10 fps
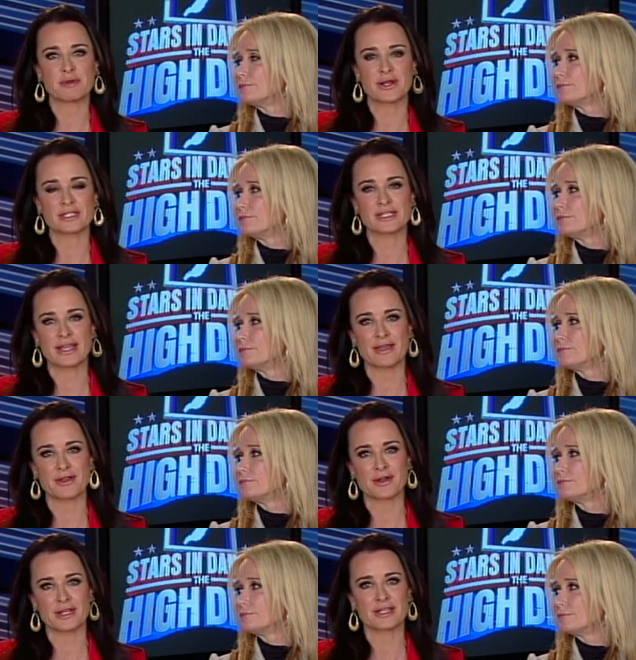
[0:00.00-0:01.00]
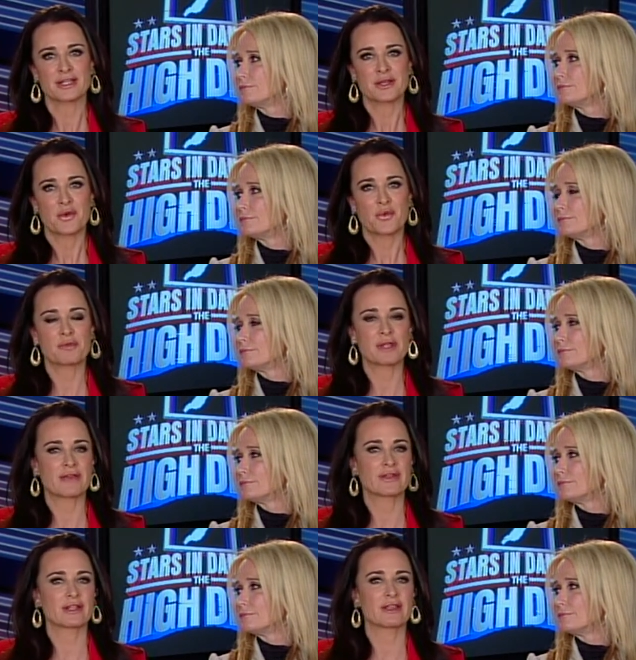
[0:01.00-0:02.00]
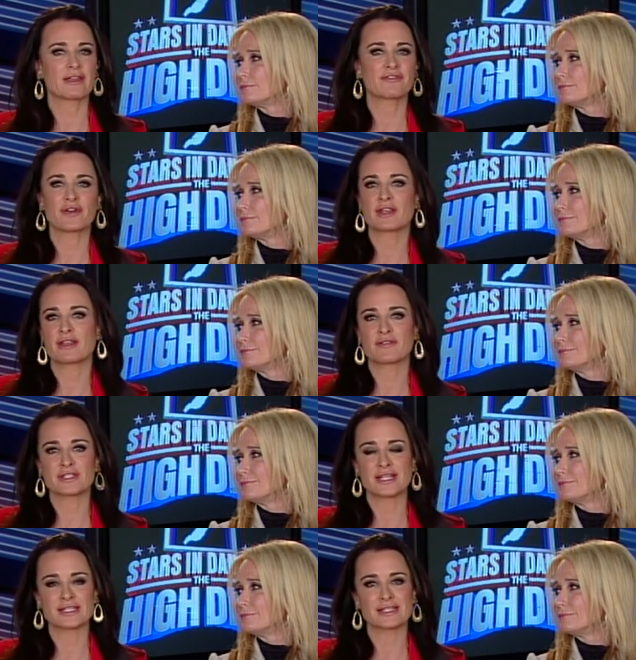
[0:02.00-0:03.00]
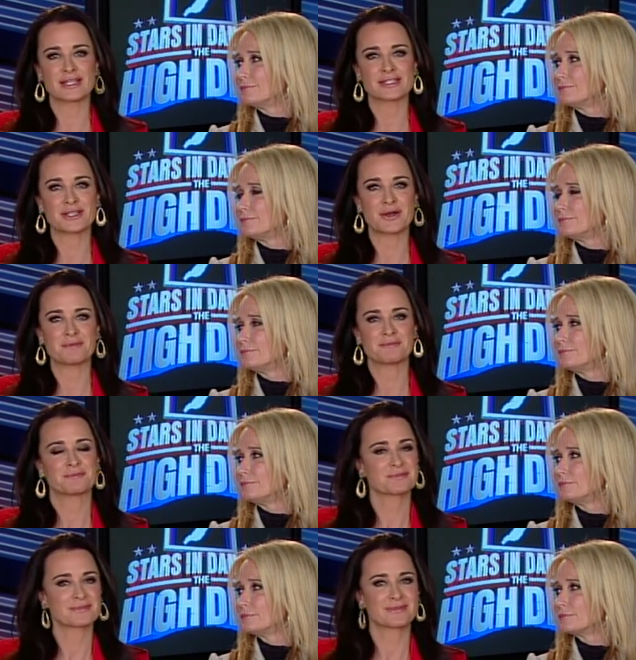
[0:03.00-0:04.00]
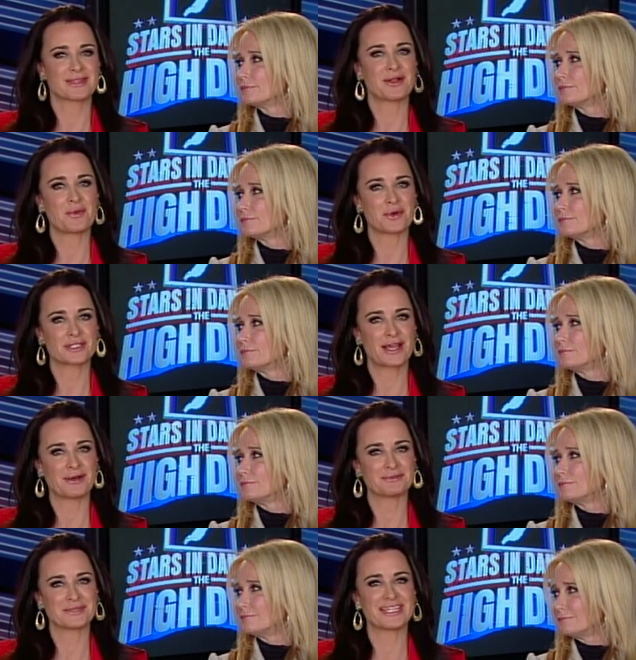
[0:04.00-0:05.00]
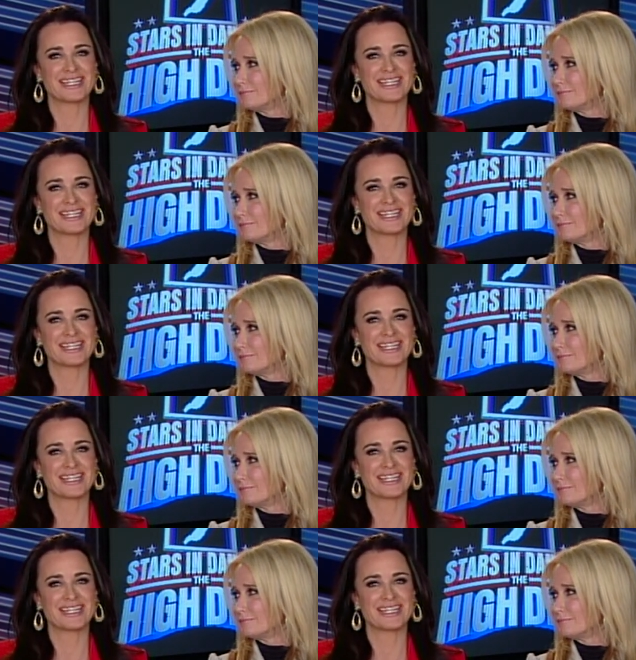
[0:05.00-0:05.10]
Speaker 1: experience together, and we've been having a lot of fun ever since then. So it all worked out.